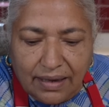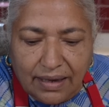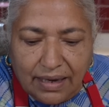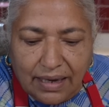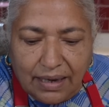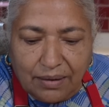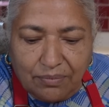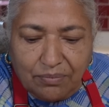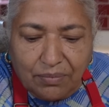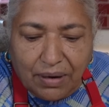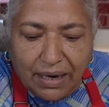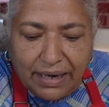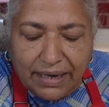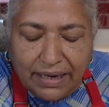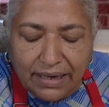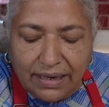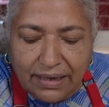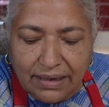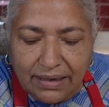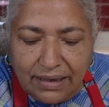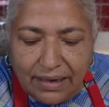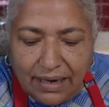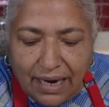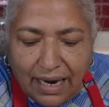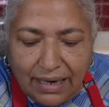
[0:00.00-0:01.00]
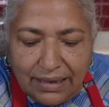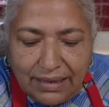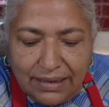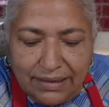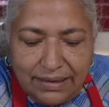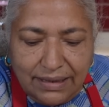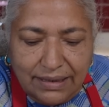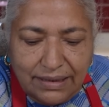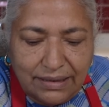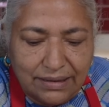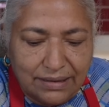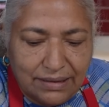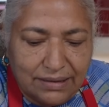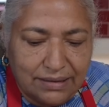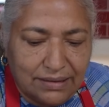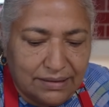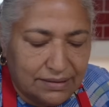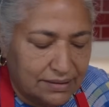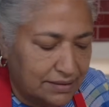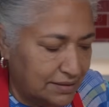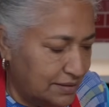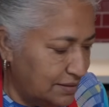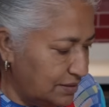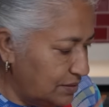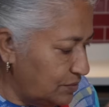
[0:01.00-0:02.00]
and my coloring,
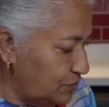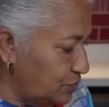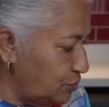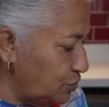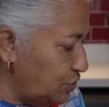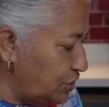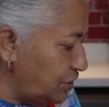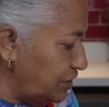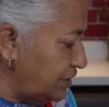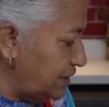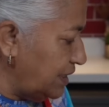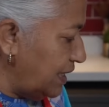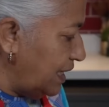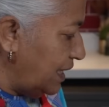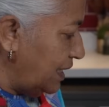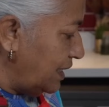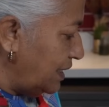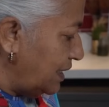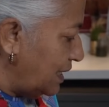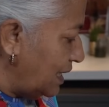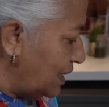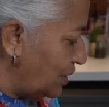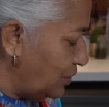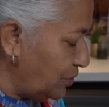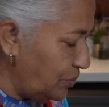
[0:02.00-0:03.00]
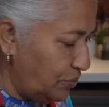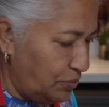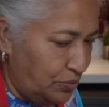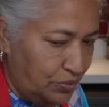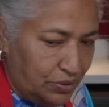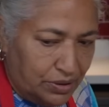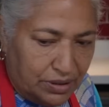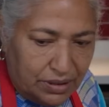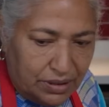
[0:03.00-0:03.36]
which is egg yellow.